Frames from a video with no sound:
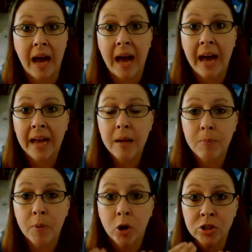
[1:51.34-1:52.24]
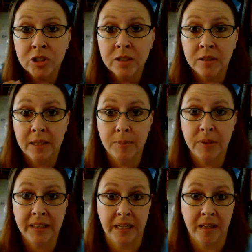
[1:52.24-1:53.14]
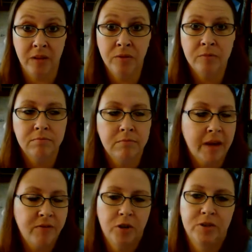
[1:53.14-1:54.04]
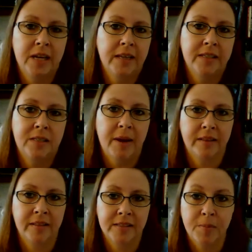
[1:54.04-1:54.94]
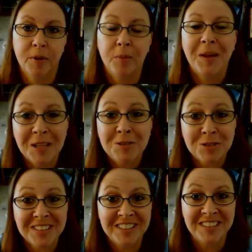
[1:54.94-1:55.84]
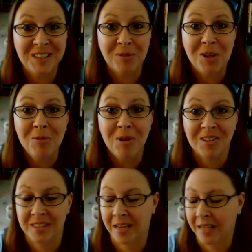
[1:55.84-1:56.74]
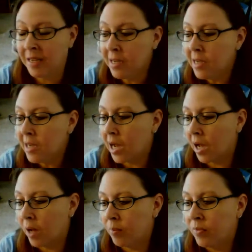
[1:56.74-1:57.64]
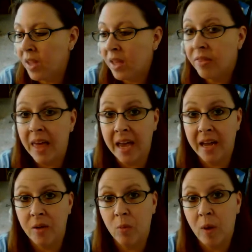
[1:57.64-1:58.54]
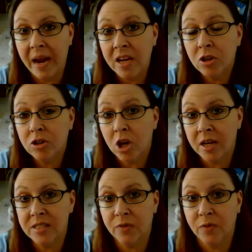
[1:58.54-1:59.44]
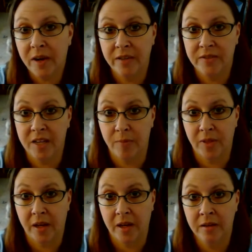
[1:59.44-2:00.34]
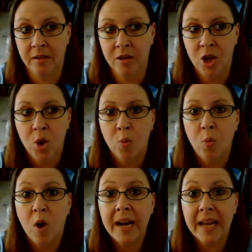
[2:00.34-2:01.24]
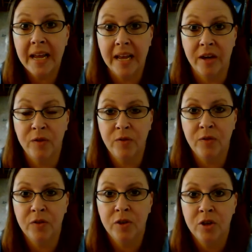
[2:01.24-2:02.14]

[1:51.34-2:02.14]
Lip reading: I personally believe, I have no science to back this up, it'll be interesting to see what you all say, that when your dog is afraid of something, what if